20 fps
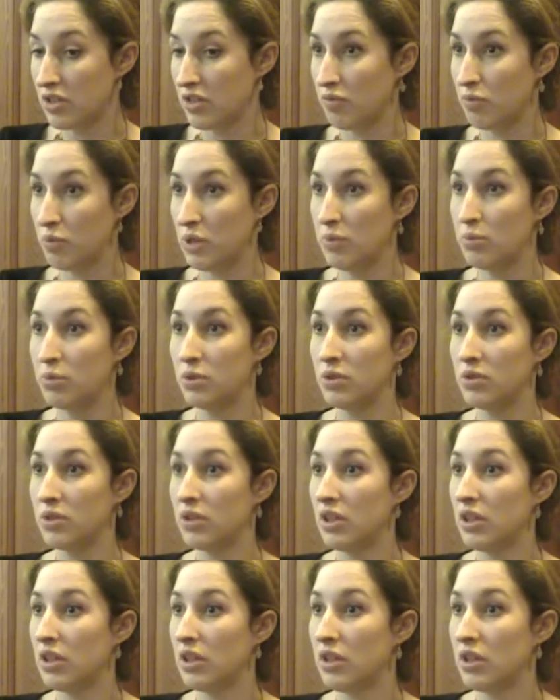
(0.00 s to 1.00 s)
of people
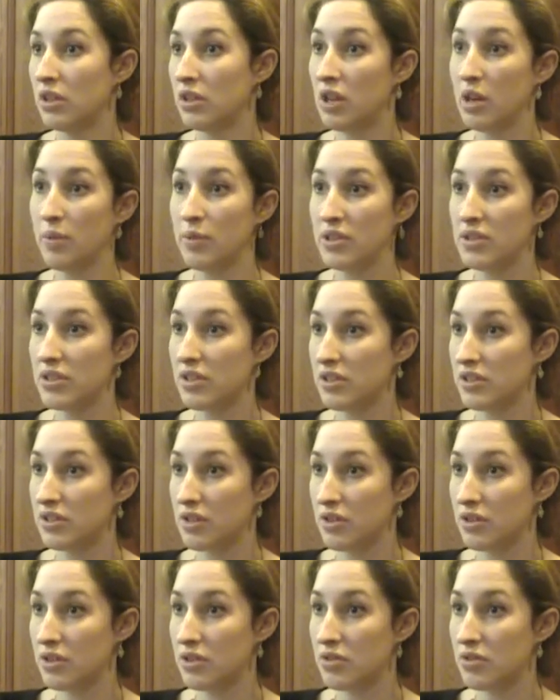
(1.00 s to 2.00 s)
coming to this
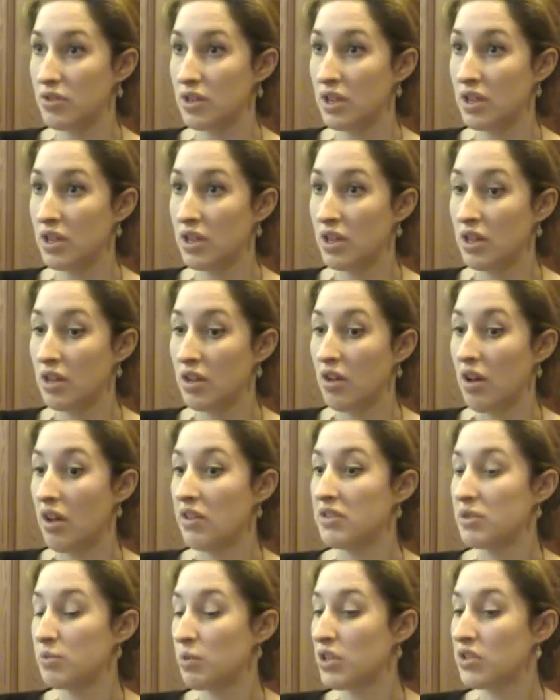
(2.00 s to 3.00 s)
country, and
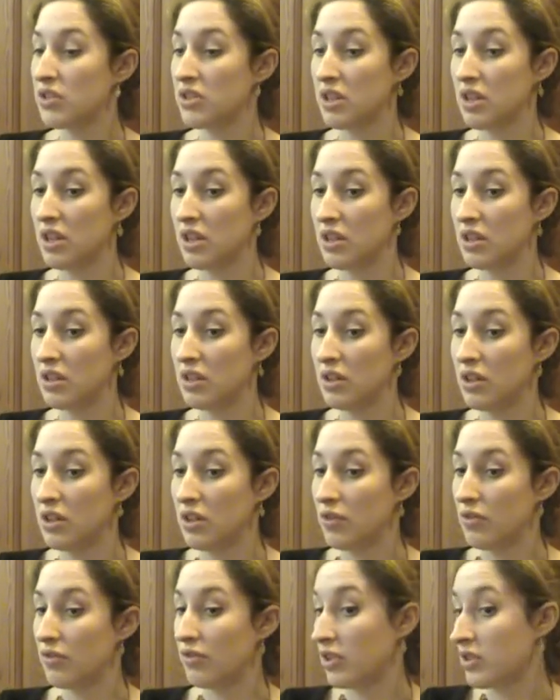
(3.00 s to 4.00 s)
especially in,
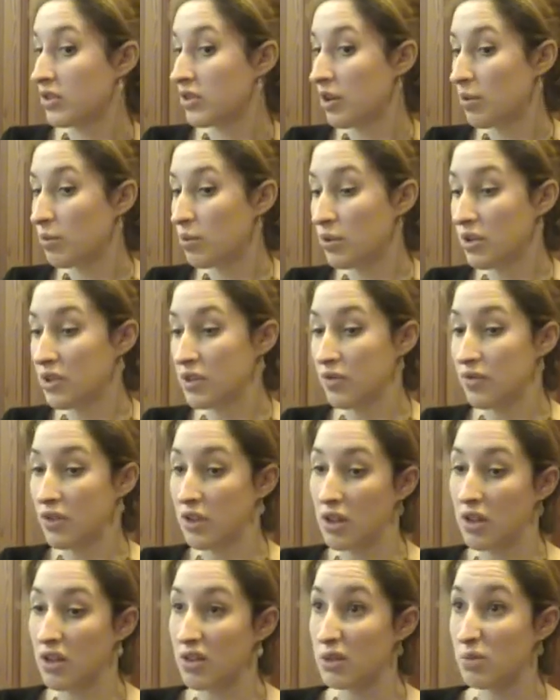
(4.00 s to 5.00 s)
for example, there's a
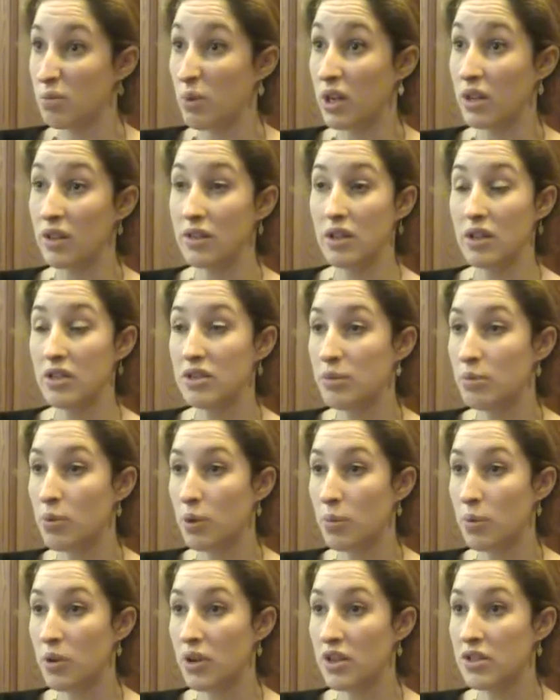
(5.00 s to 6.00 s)
very large Bangladeshi
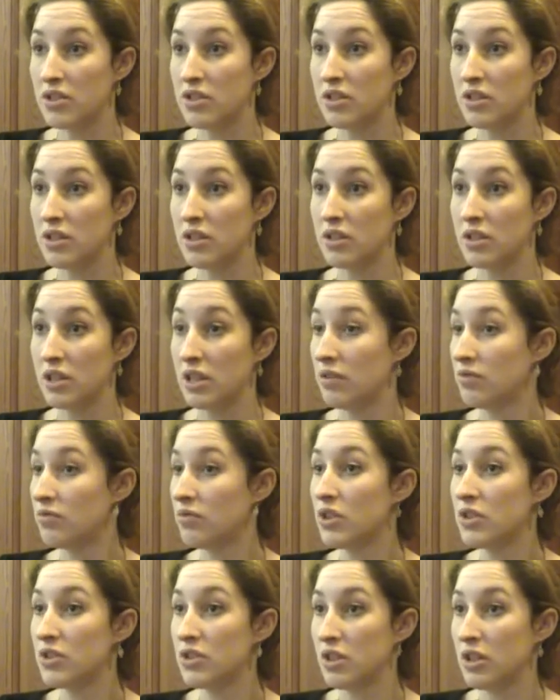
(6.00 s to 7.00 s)
population in
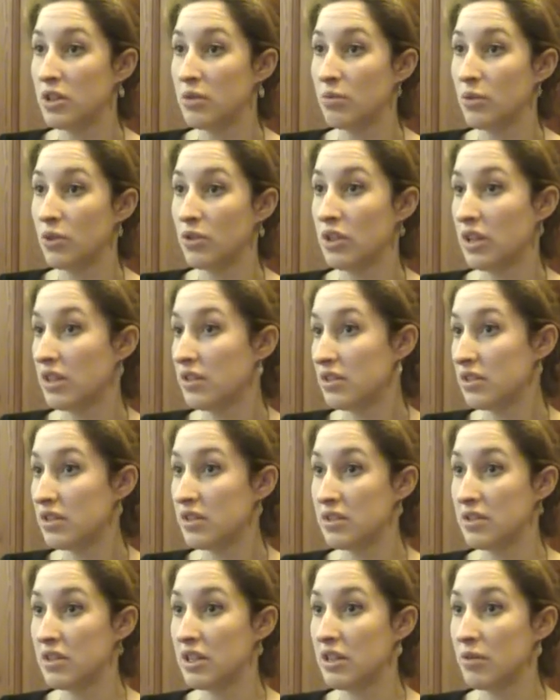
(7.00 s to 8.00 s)
Rusholme on the Anson
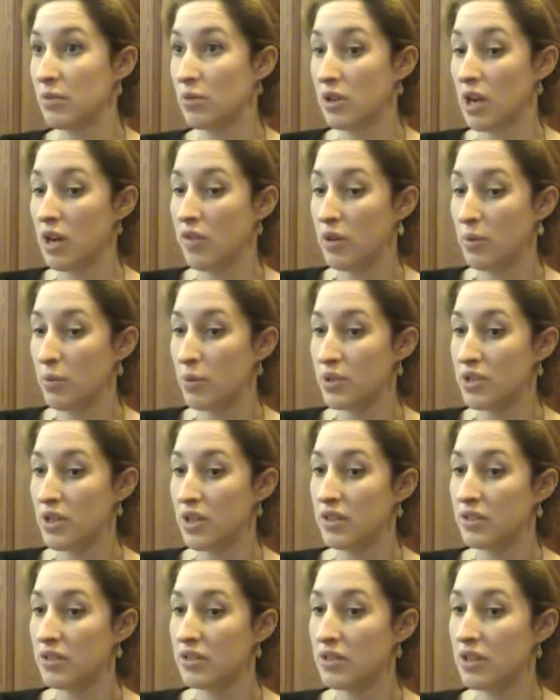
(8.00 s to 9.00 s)
Estate, where I
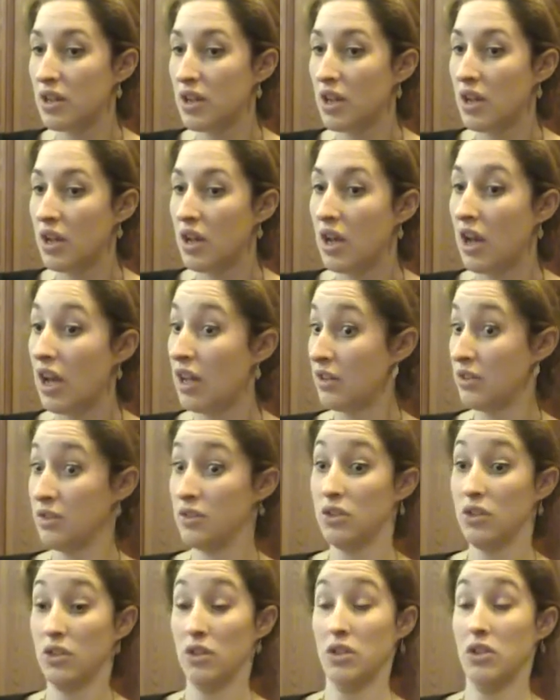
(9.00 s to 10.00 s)
represent. And
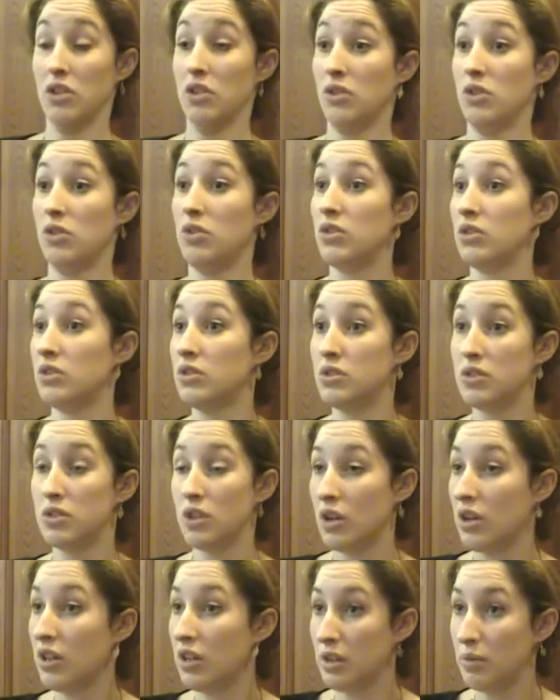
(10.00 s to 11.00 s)
you know, you could
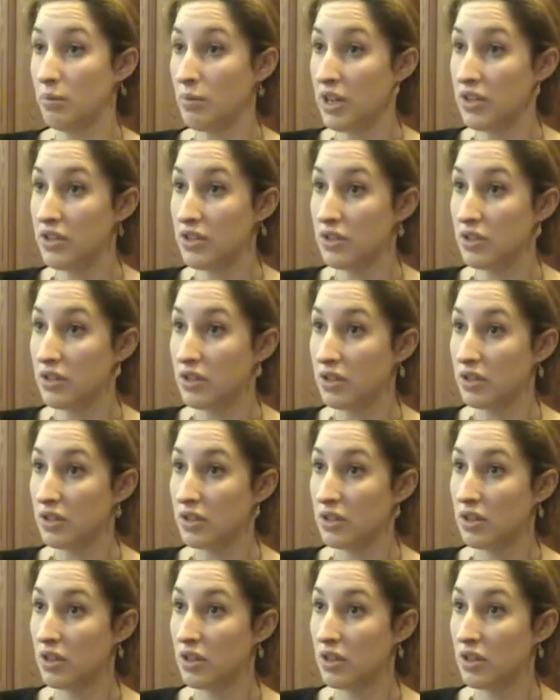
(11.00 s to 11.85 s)
totally imagine that